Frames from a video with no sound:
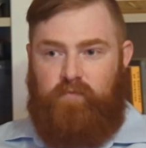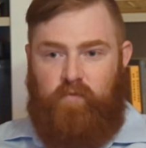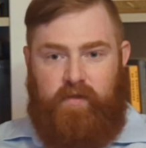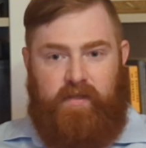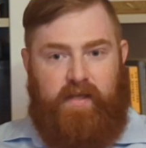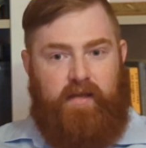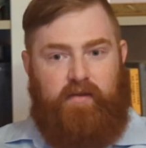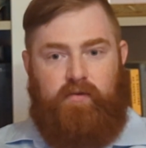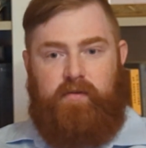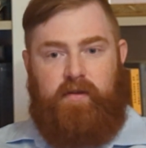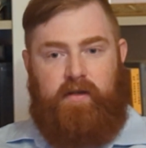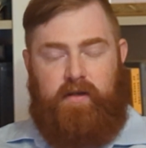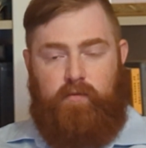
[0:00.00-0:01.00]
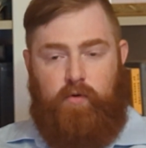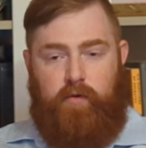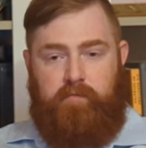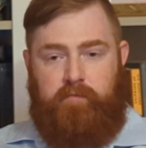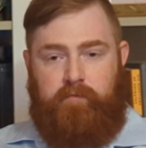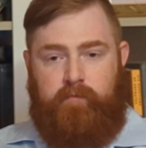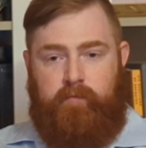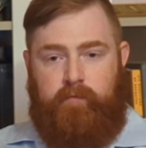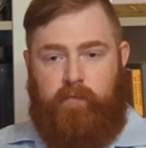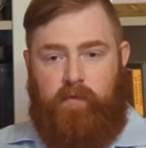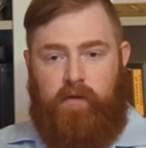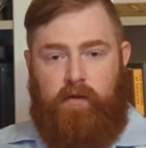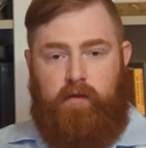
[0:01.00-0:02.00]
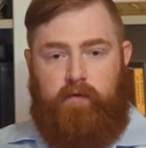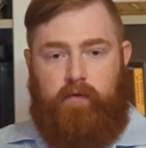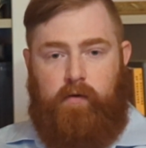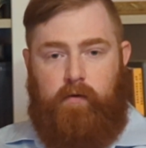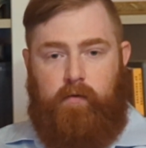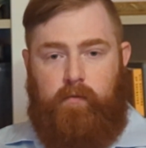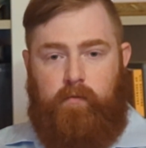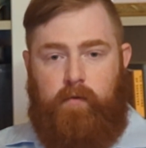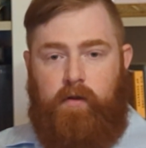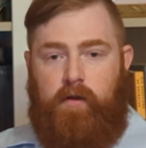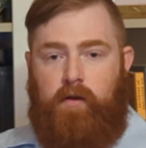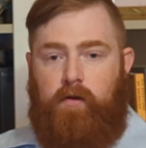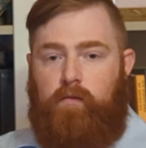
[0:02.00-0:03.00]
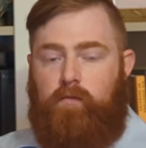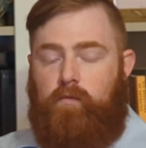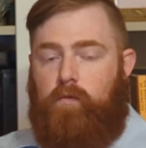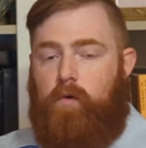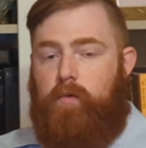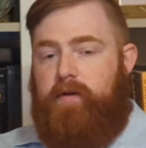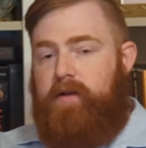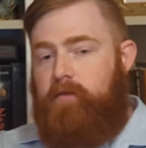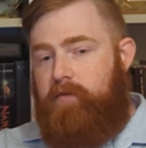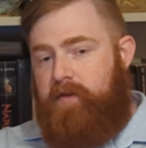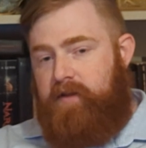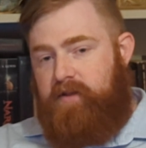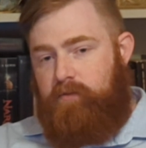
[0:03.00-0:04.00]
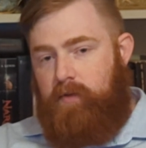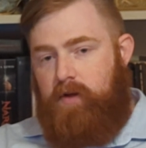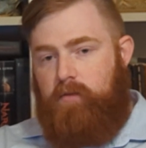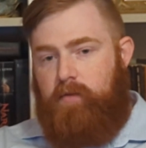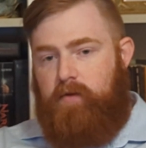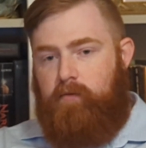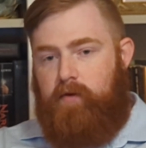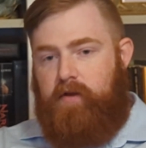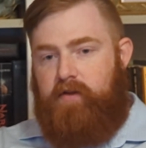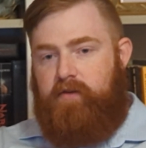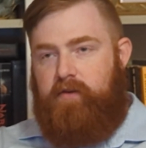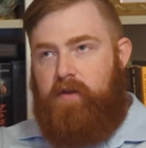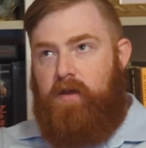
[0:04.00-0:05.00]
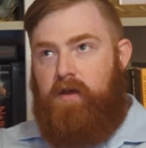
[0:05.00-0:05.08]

we can't use it anymore. So what we did with the experiment was,